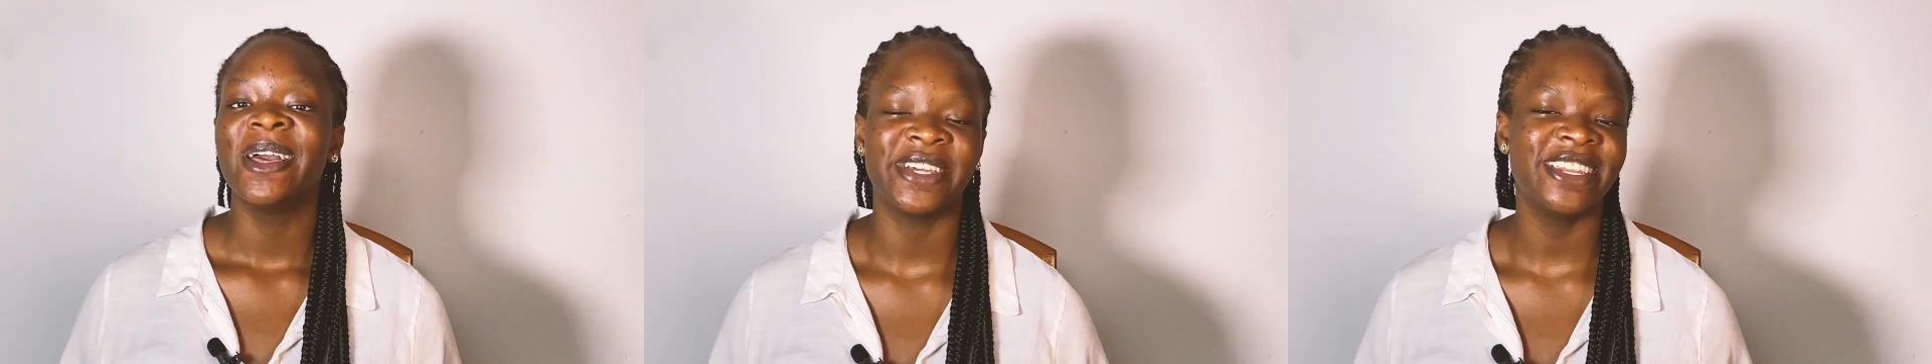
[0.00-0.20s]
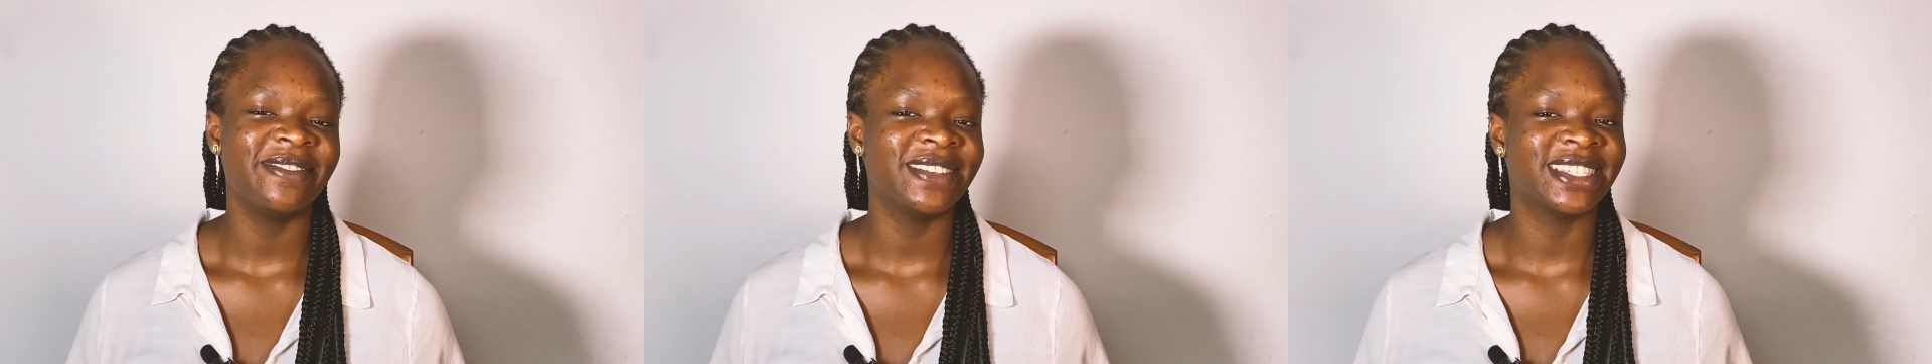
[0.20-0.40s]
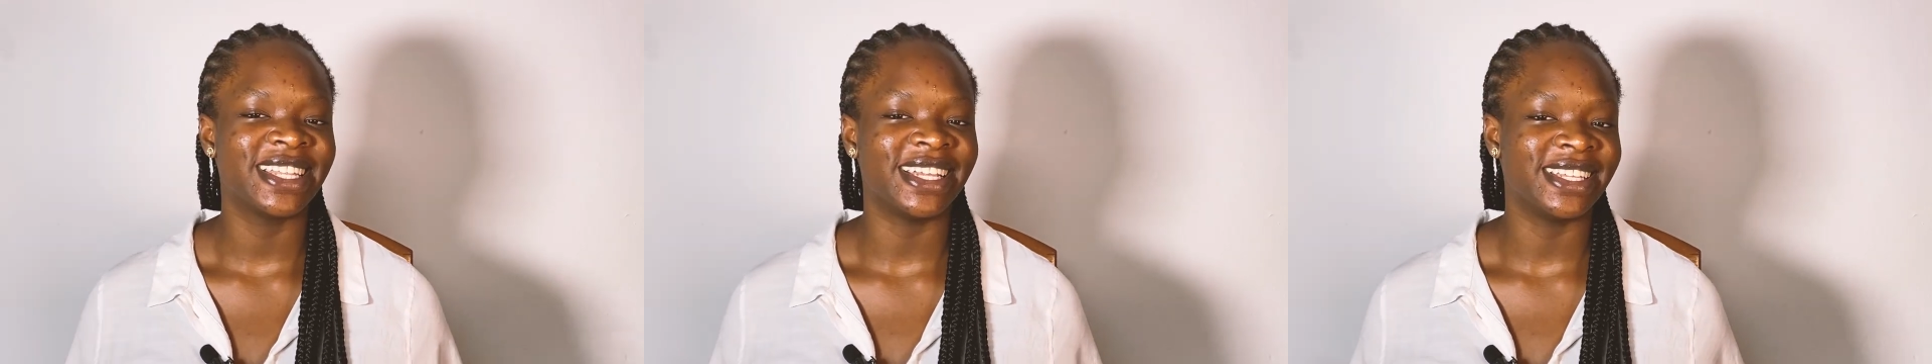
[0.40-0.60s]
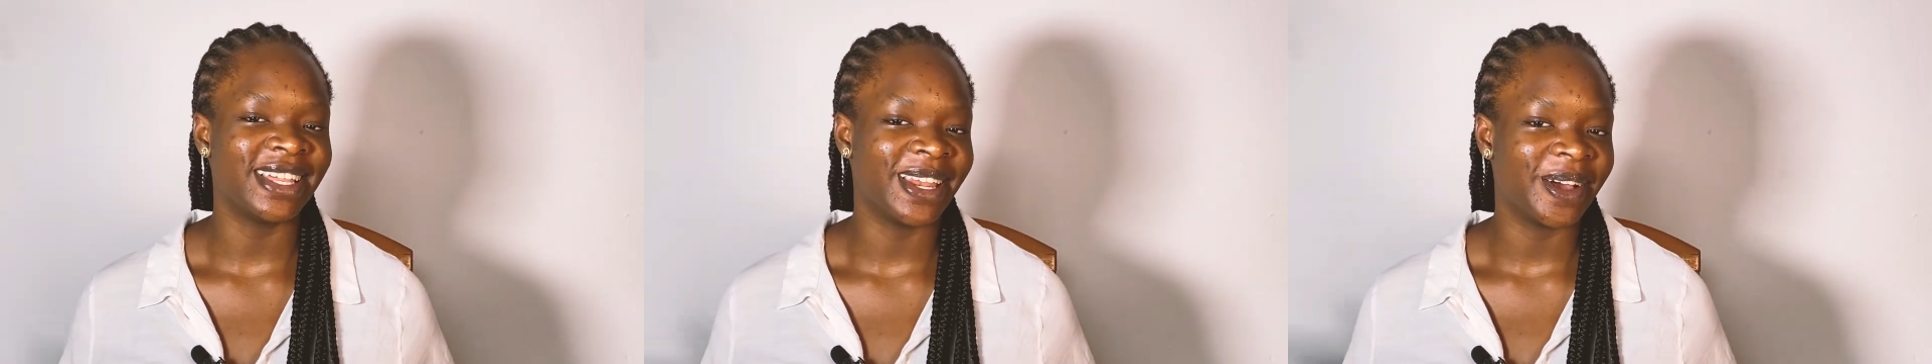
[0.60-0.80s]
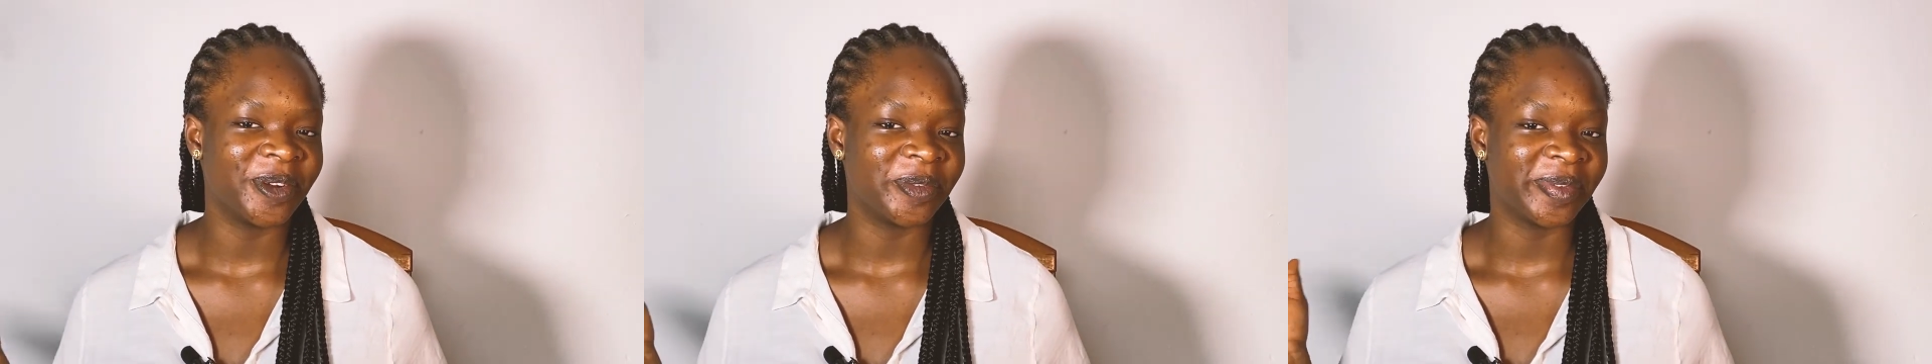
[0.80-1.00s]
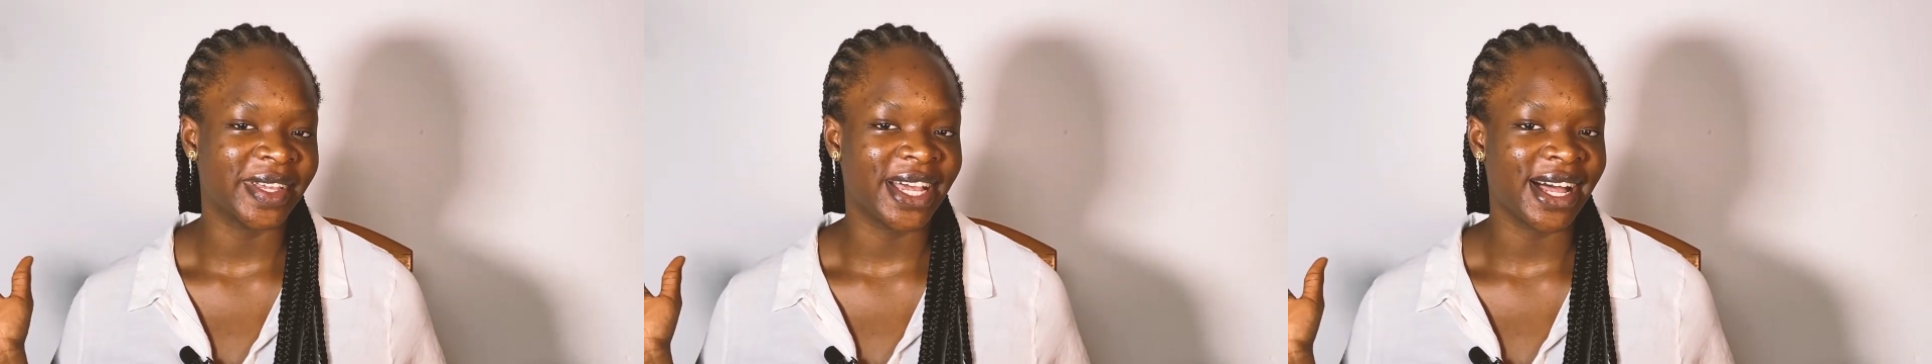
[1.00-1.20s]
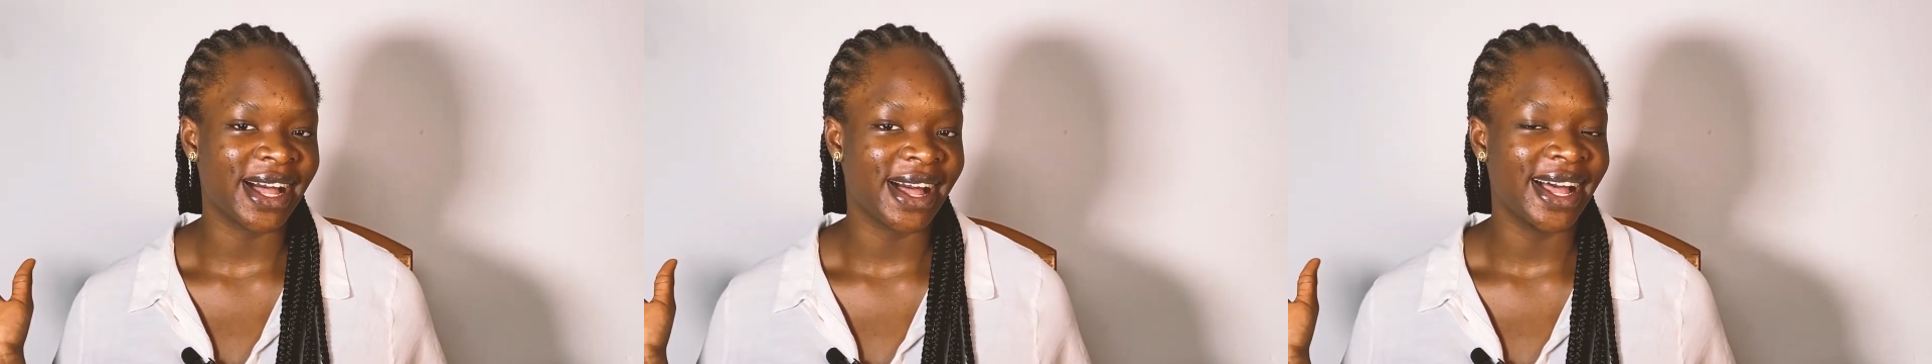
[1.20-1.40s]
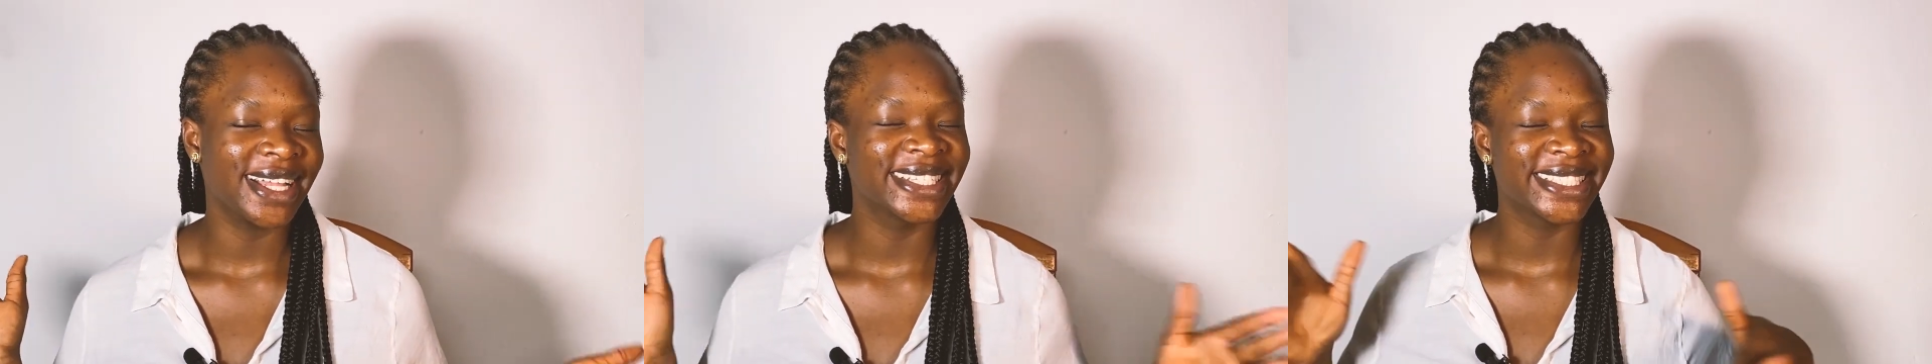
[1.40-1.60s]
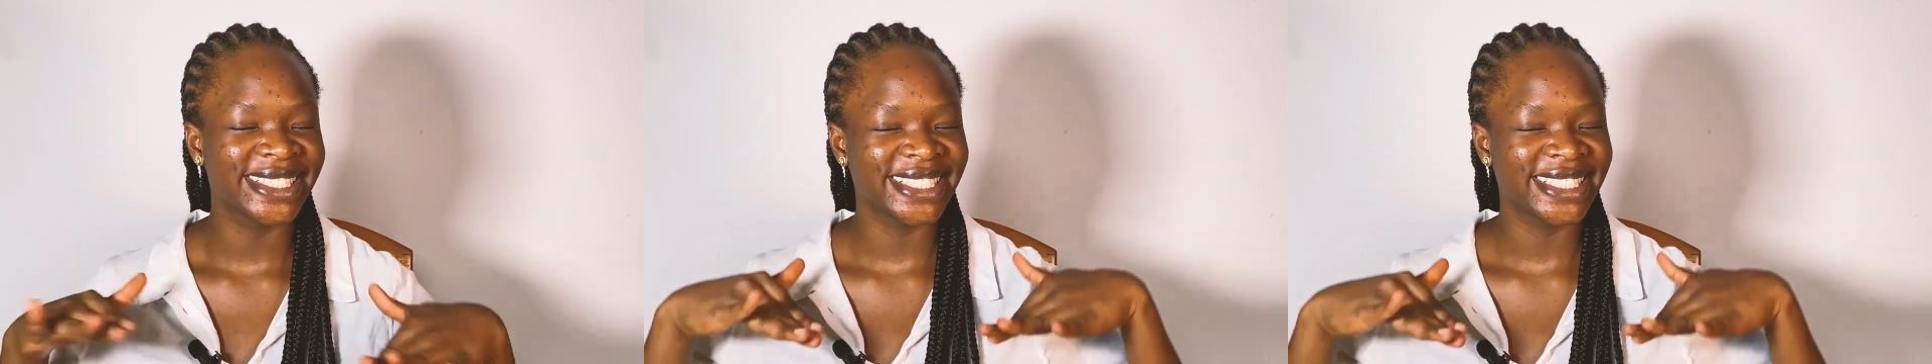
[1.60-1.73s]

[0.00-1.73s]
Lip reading: My name is daniellaobika,